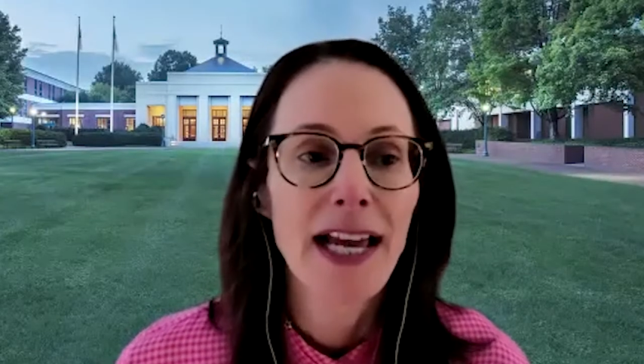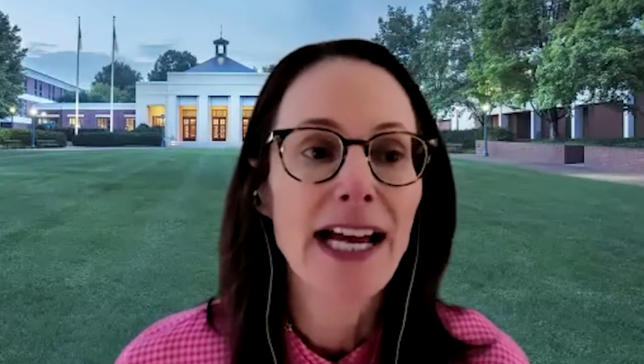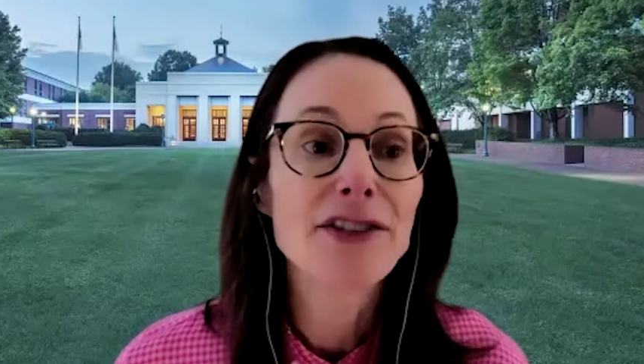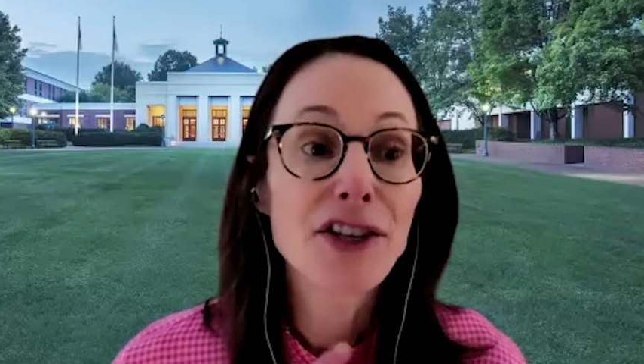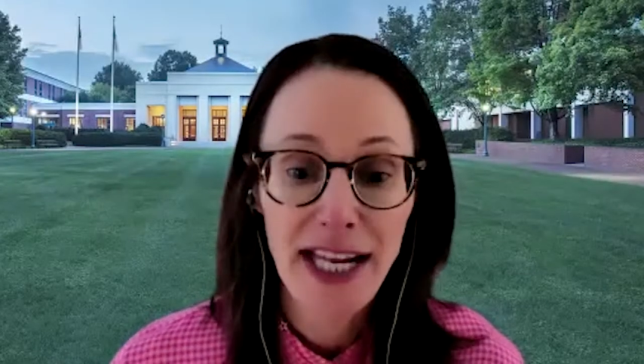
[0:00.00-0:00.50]

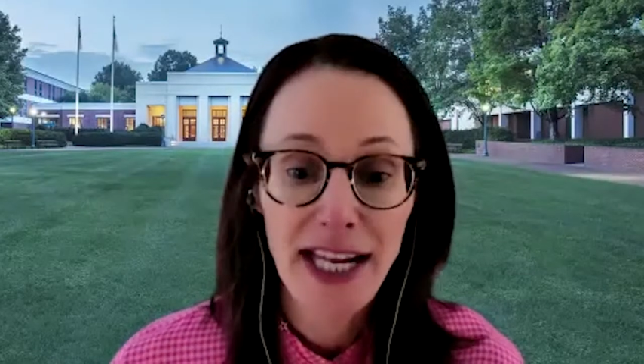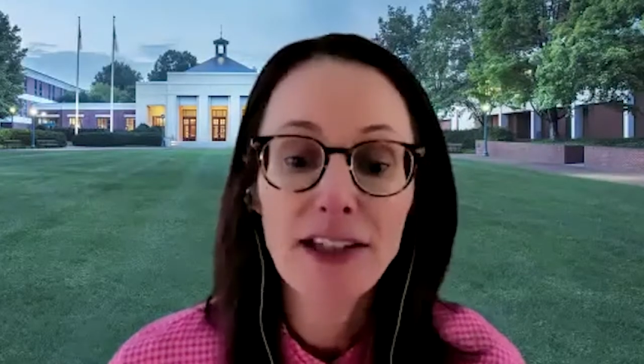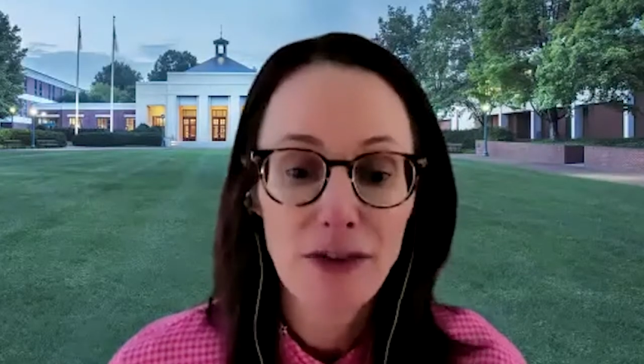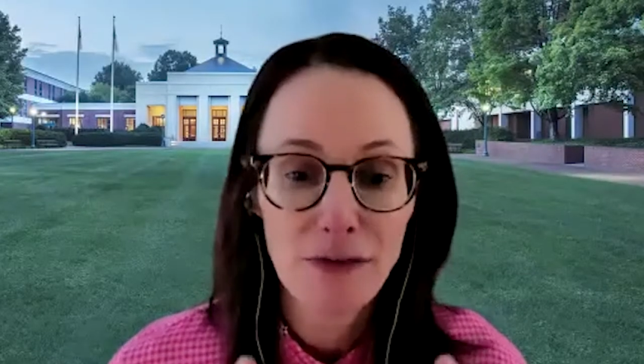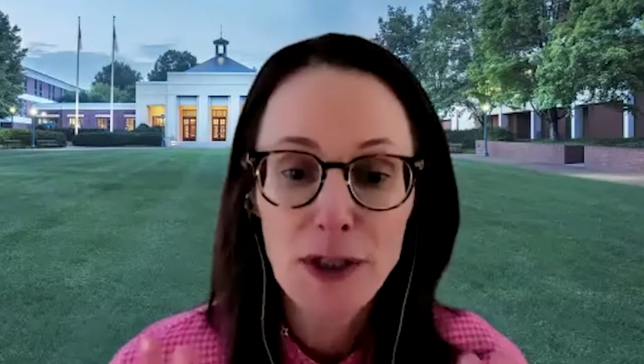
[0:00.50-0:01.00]
Educating
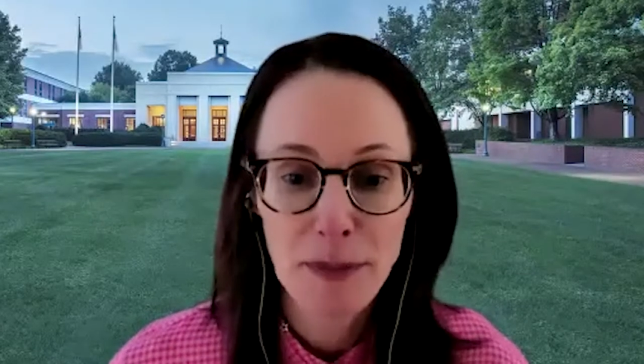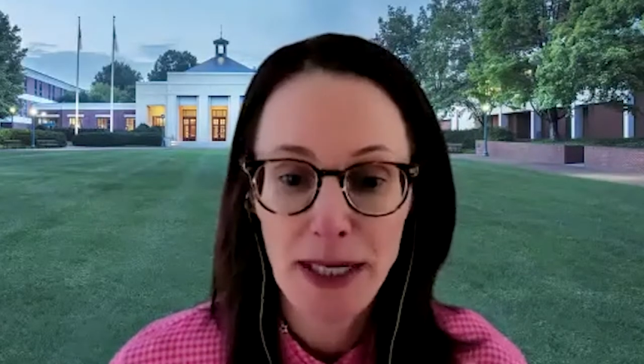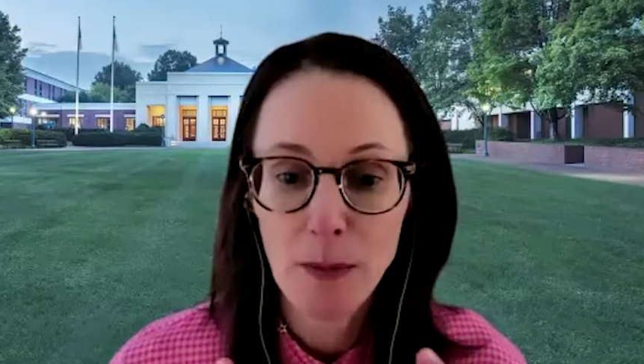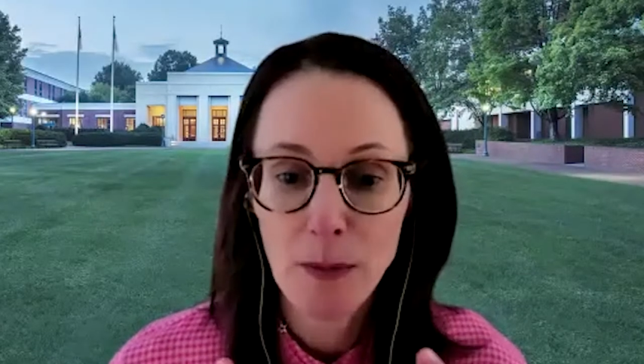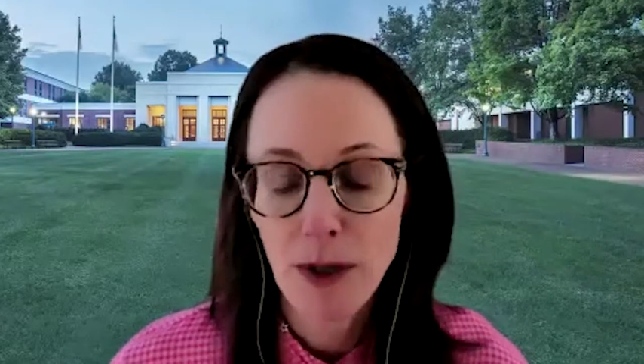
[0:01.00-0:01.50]
law enforcement.
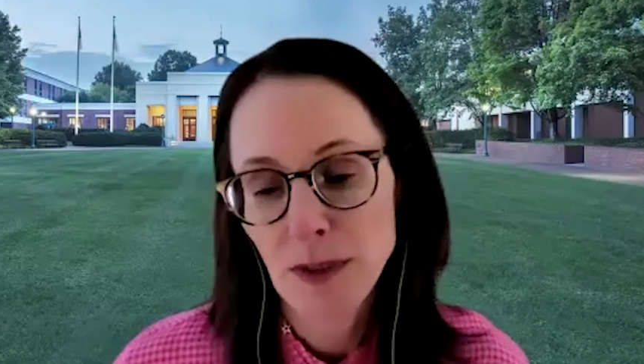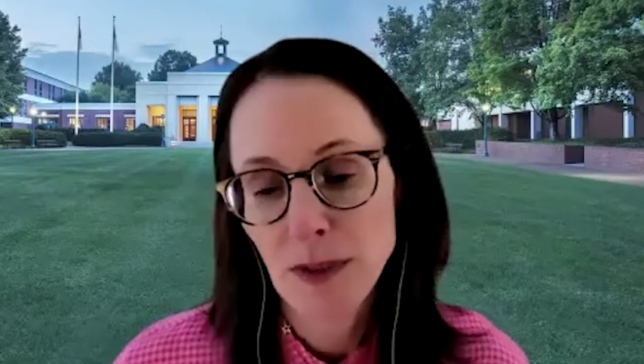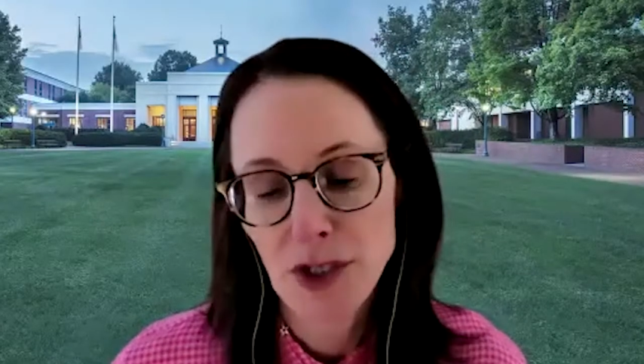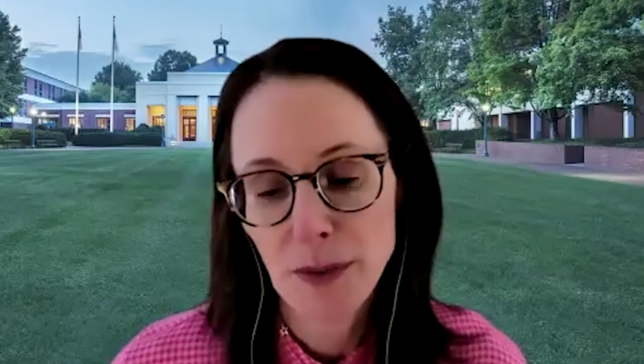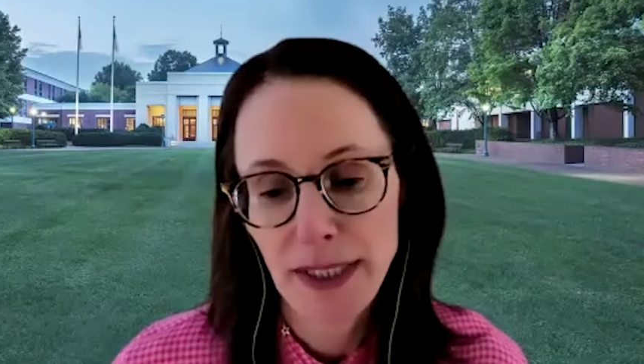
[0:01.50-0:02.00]
I worked when
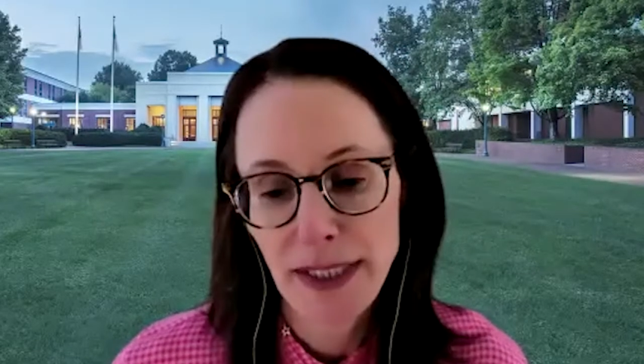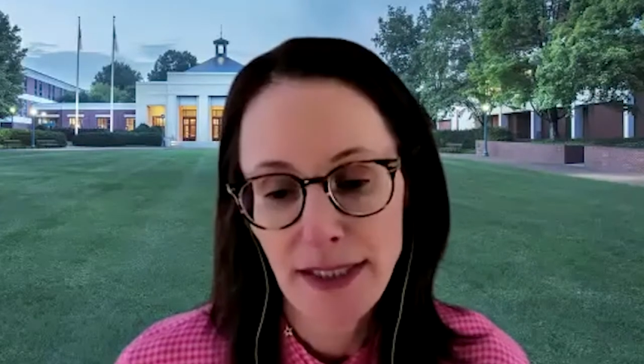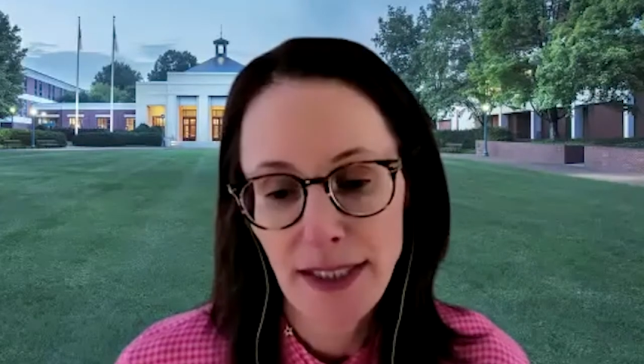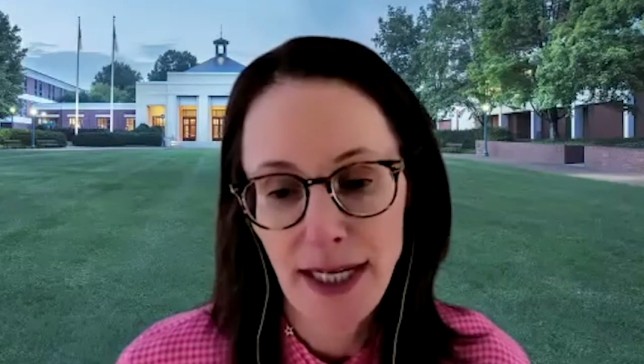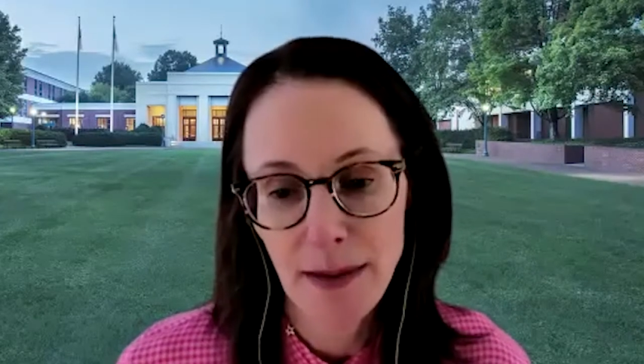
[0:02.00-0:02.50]
she was
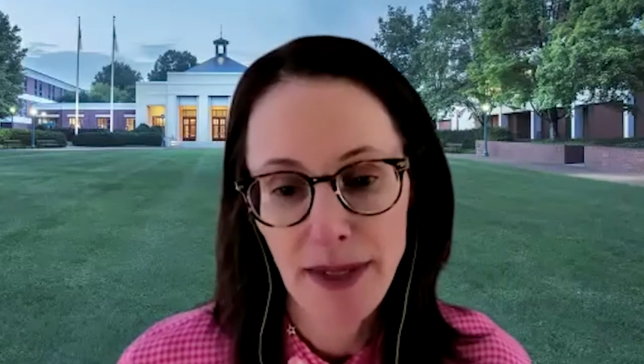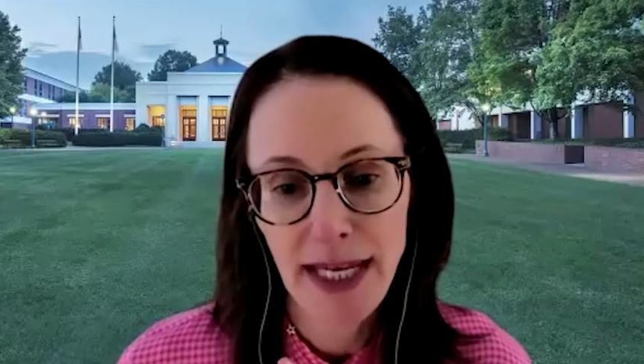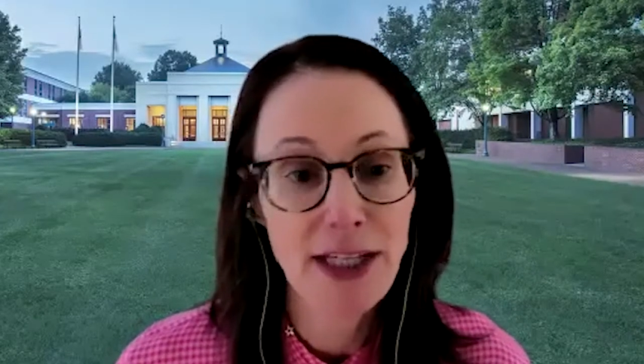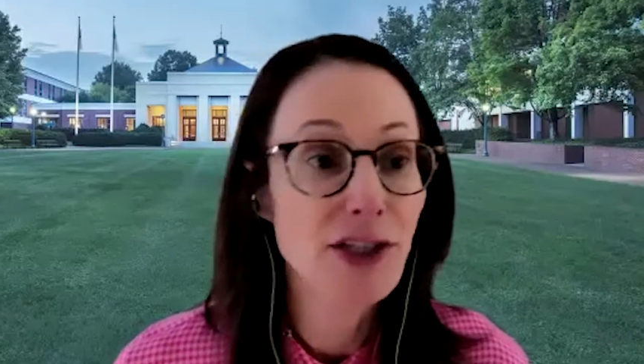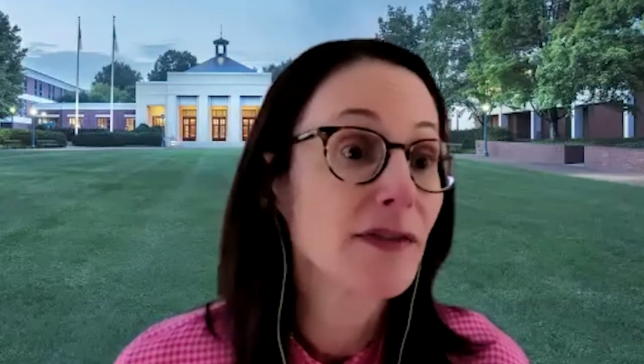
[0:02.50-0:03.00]

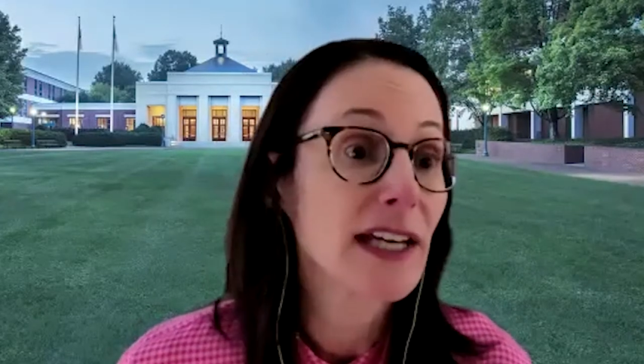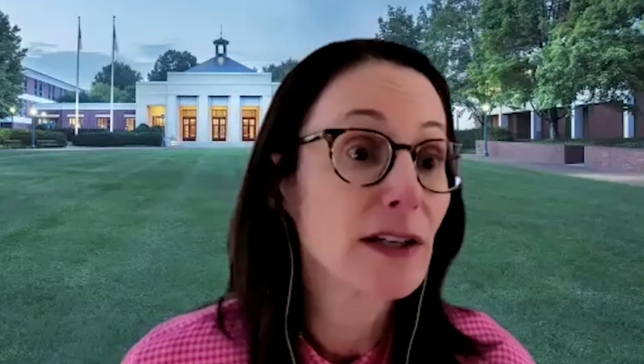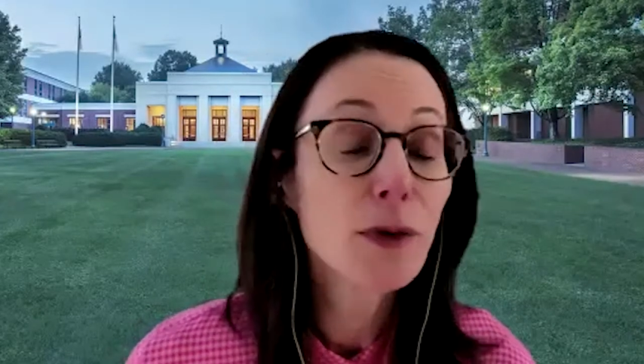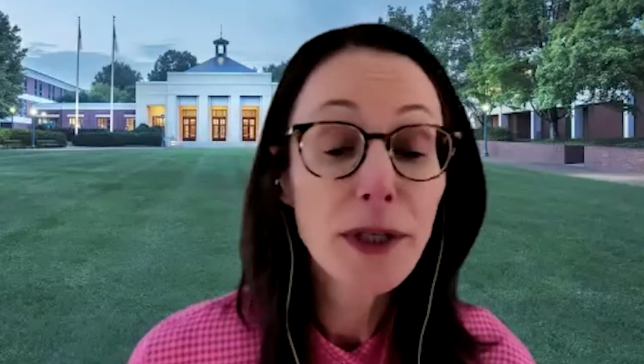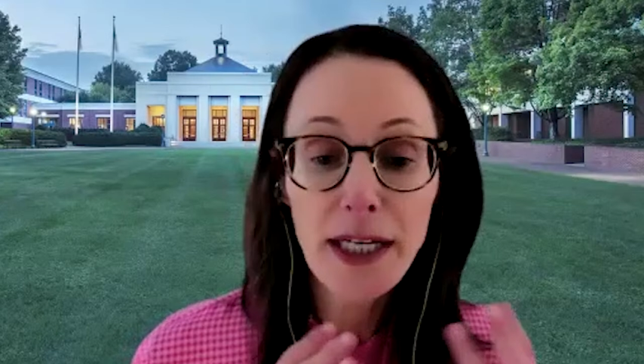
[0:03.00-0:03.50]
the AG of
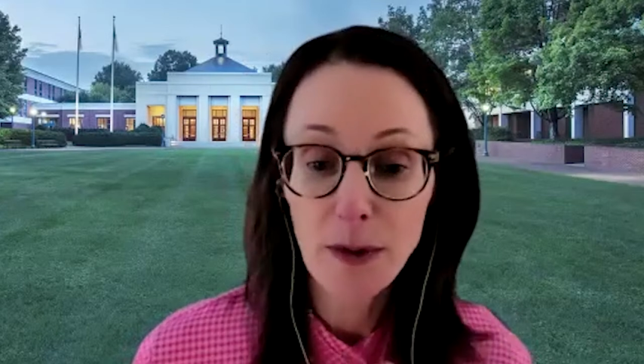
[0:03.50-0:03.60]
California.